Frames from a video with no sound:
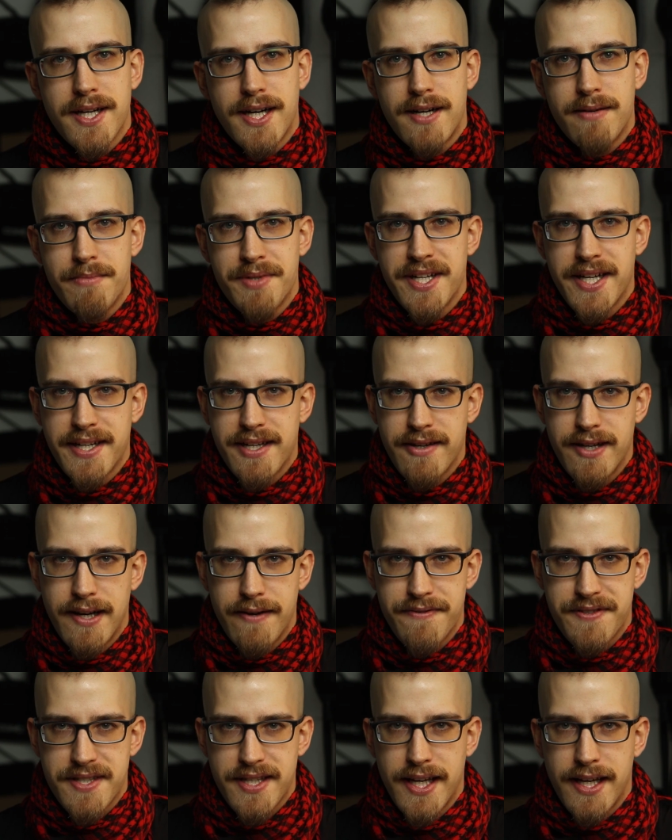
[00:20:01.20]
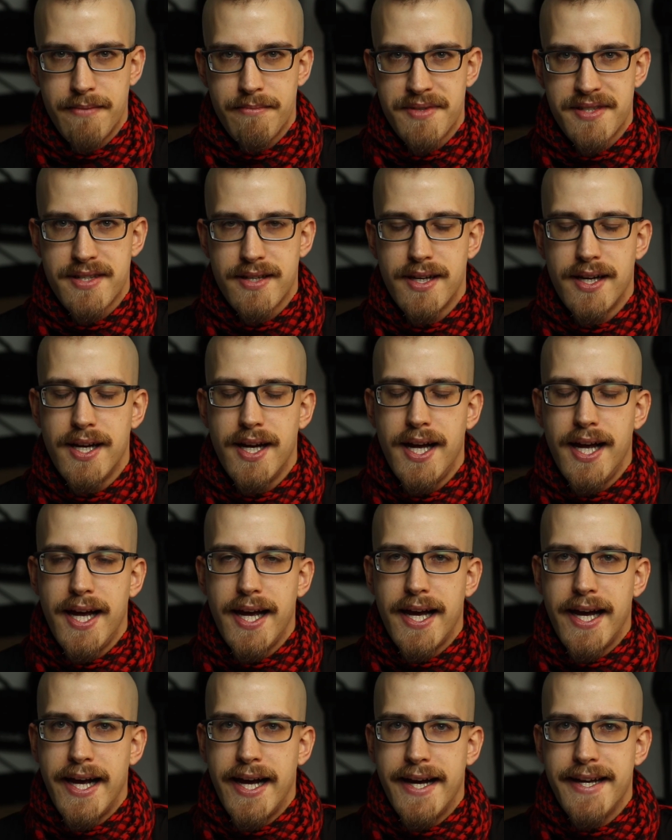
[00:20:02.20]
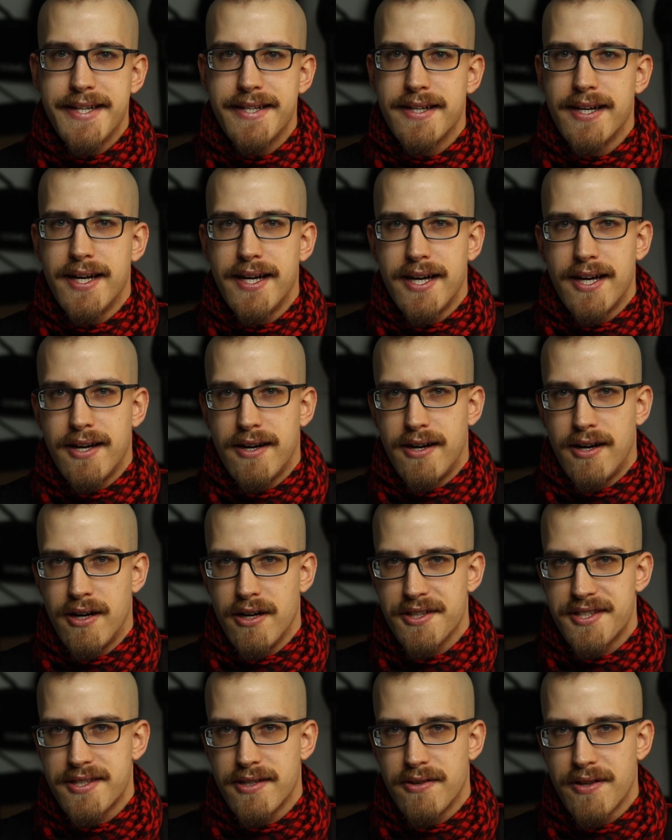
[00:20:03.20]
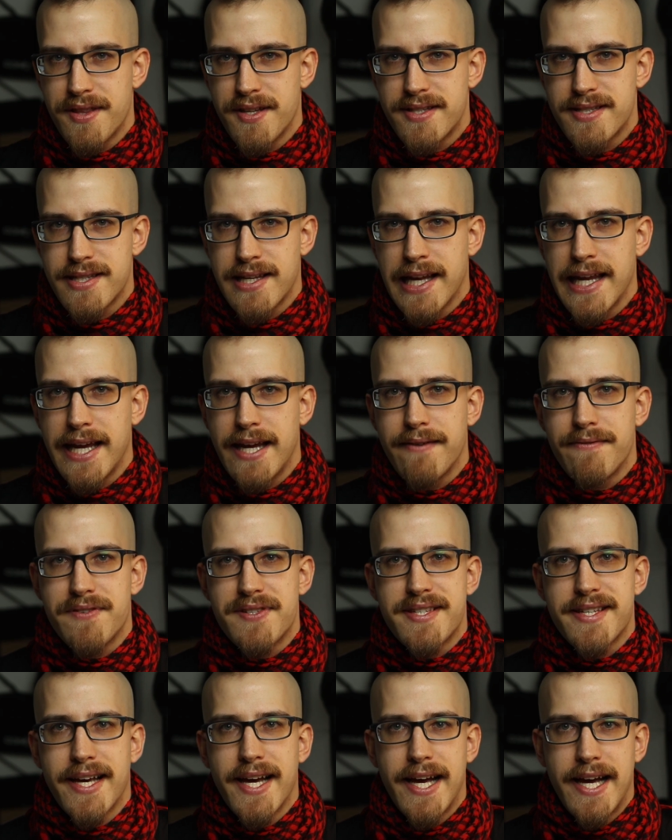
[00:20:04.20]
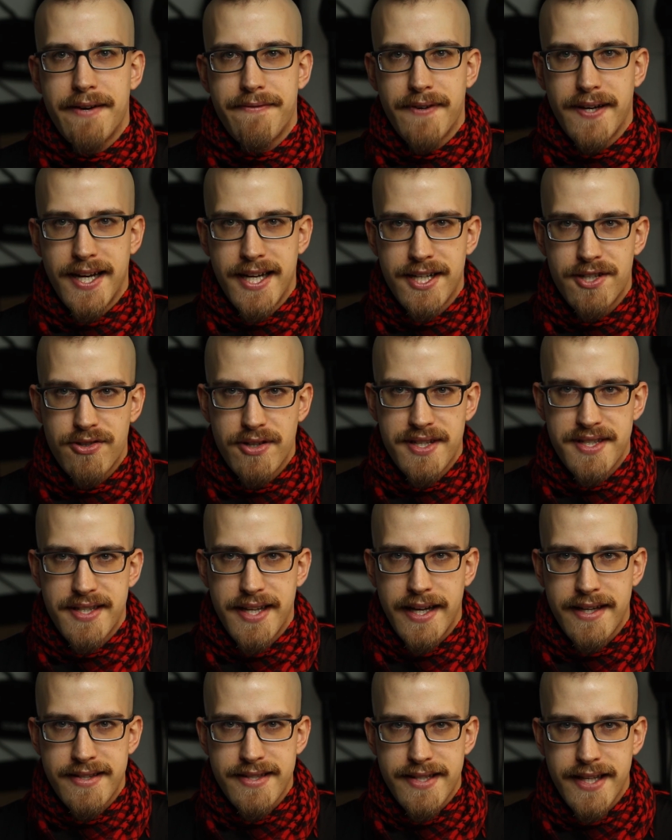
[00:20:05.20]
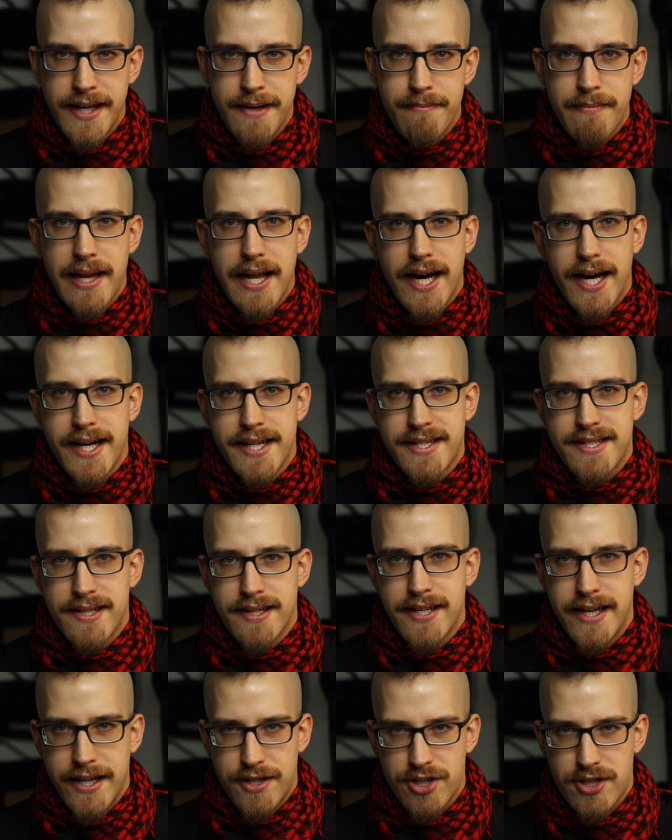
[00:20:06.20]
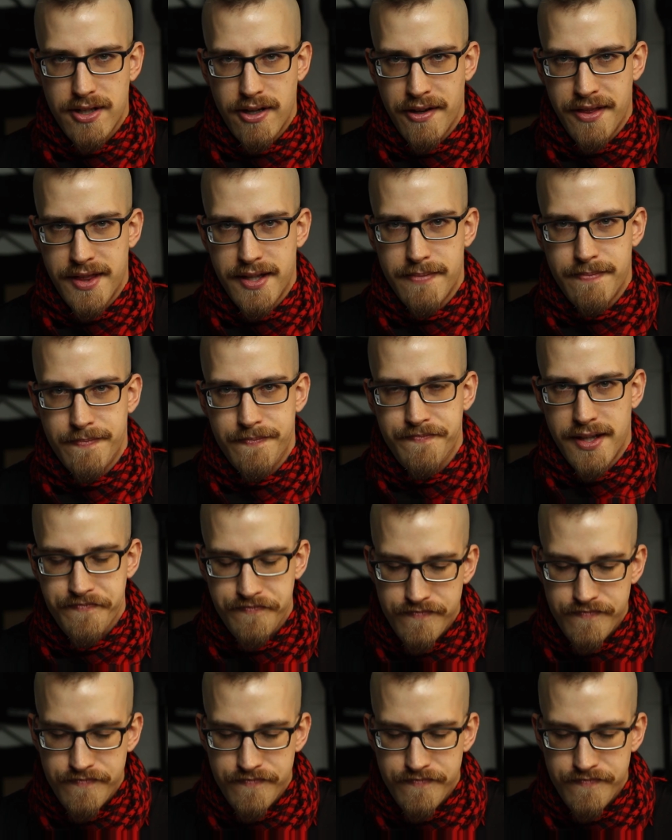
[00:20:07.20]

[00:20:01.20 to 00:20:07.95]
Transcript: garment, you have seams. And also the sleeves have interesting seam lines attached on them.